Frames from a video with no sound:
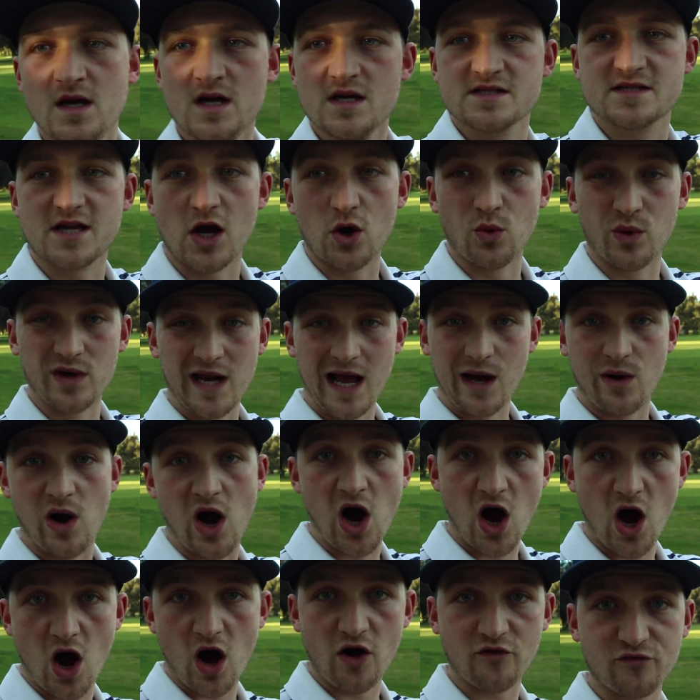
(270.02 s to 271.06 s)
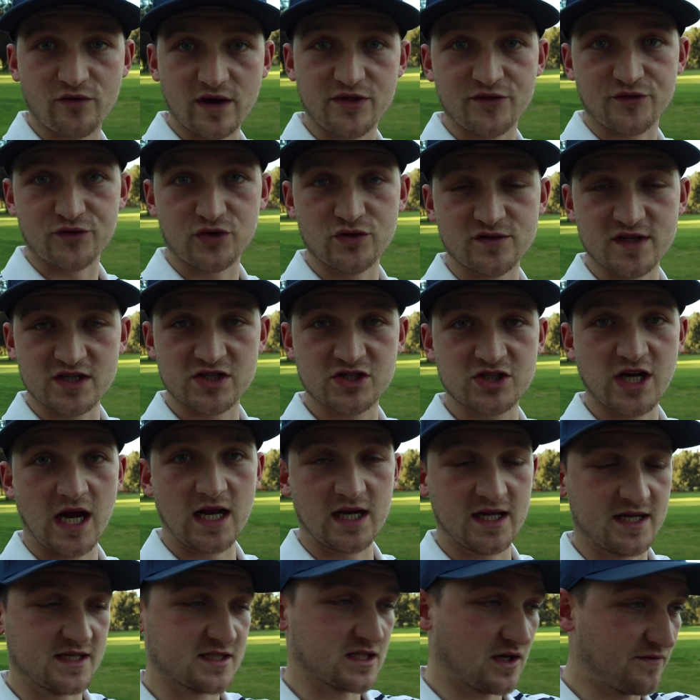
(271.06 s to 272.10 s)
So we're now halfway through this
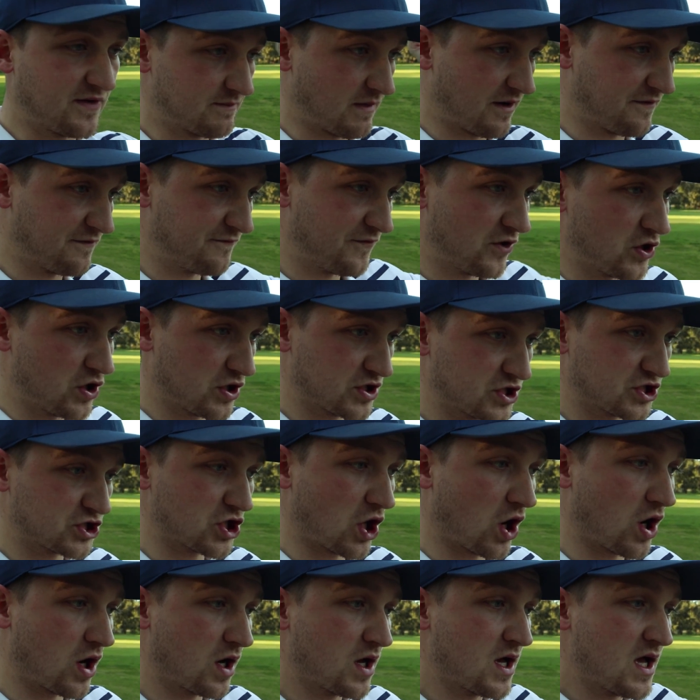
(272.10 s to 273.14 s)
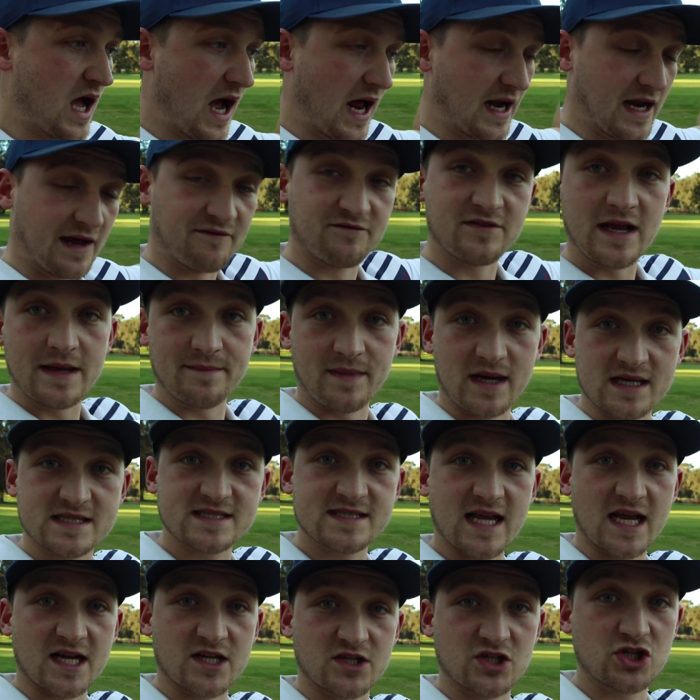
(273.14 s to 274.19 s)
challenge. I've hit my first shot and I've hit my
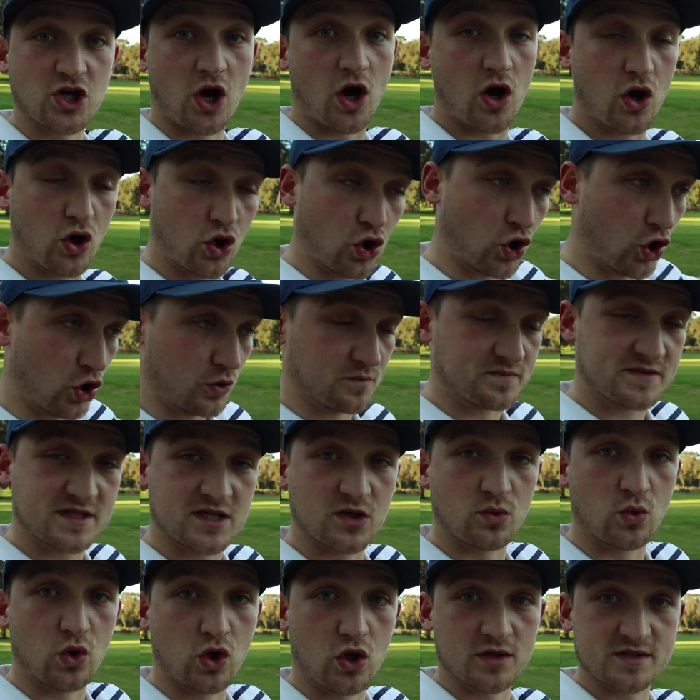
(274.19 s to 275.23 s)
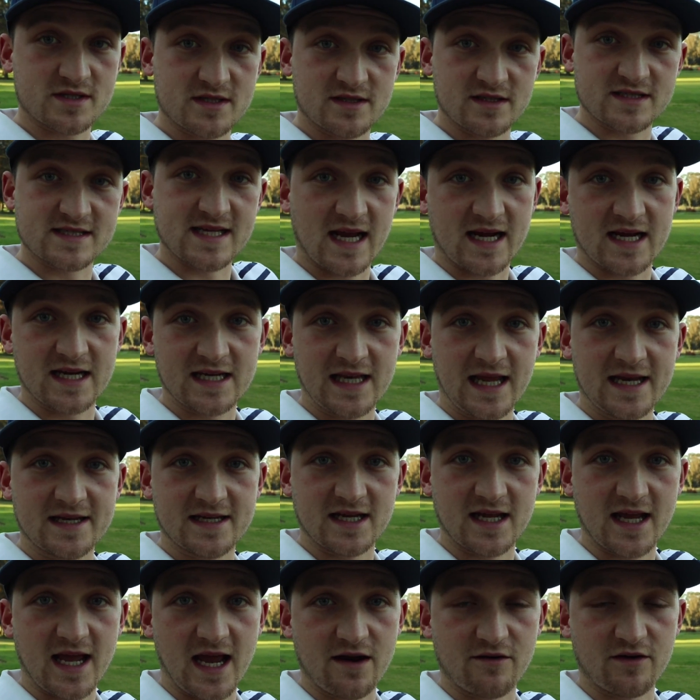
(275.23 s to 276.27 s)
second shot up towards the second
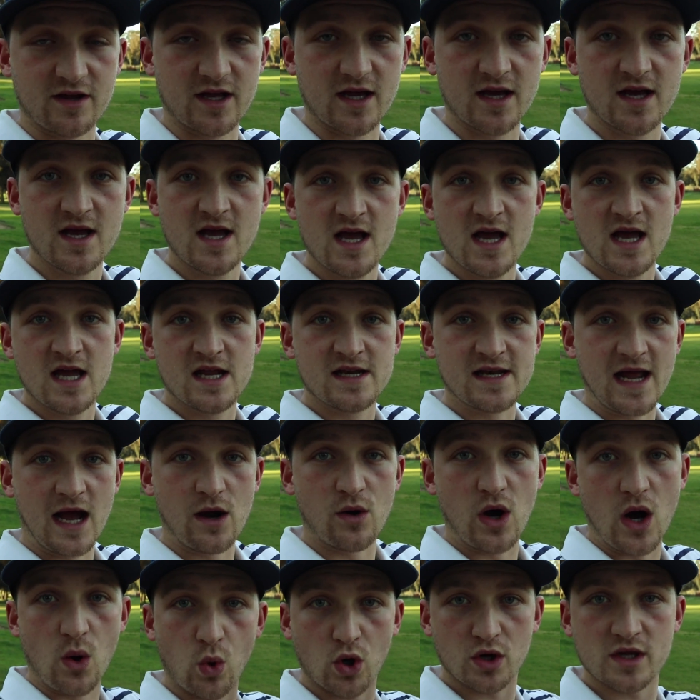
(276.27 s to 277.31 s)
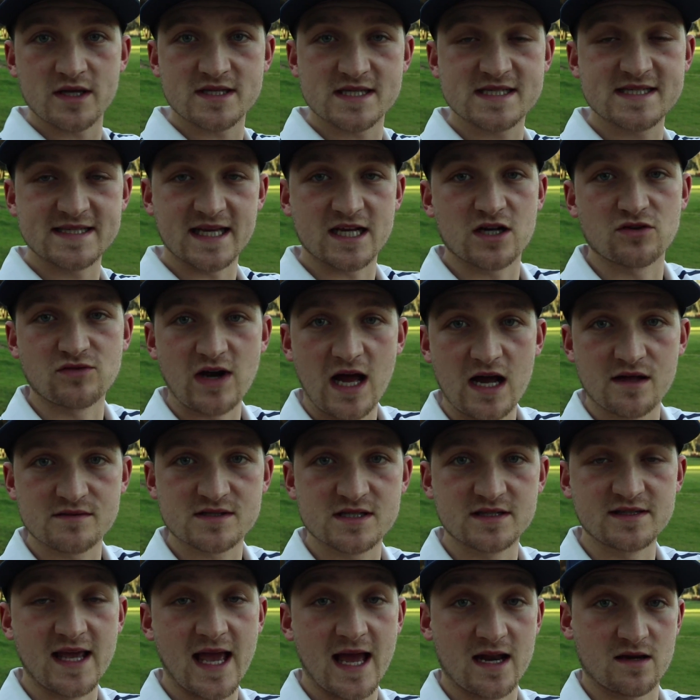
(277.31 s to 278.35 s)
landing area. Now I want you to stick around
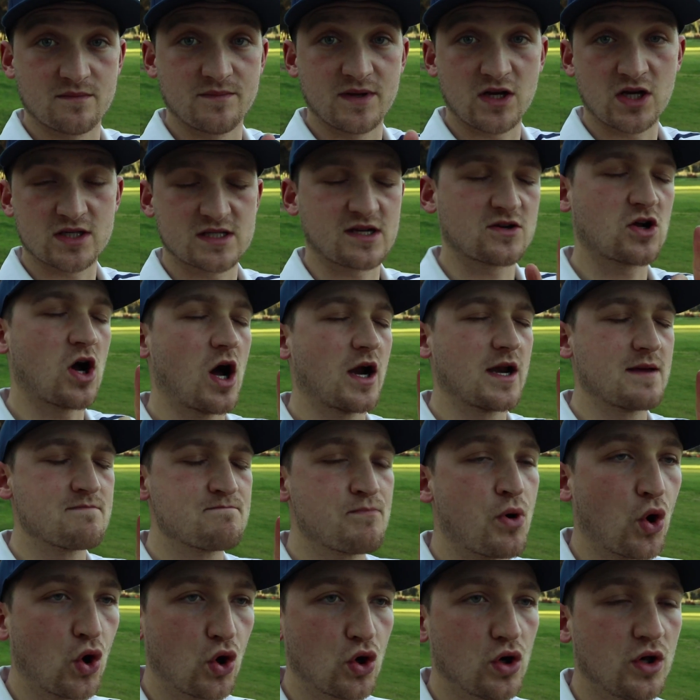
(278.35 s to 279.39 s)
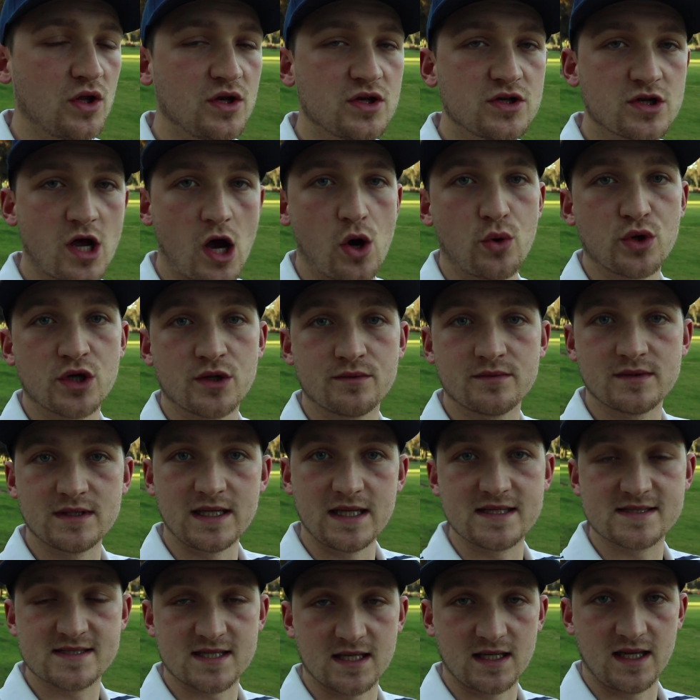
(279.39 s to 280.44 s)
to the end because I've got an important note you
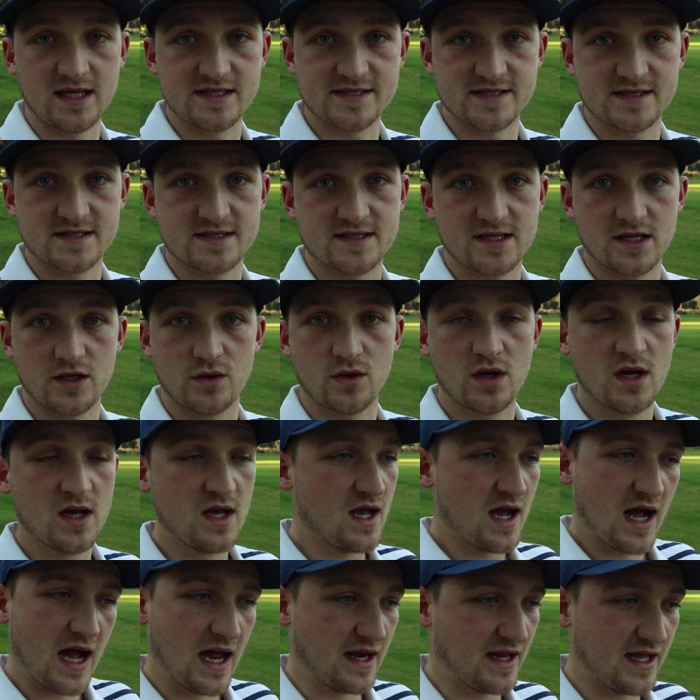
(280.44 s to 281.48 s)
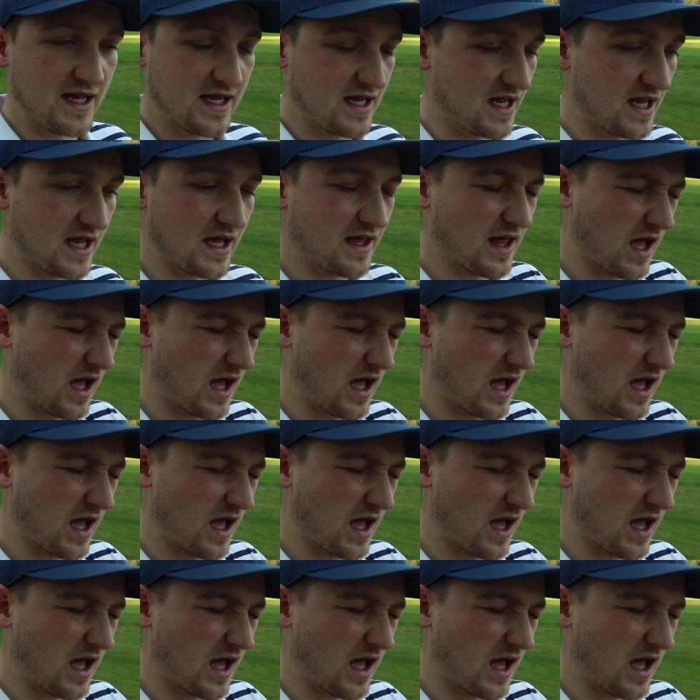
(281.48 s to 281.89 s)
need to listen to, and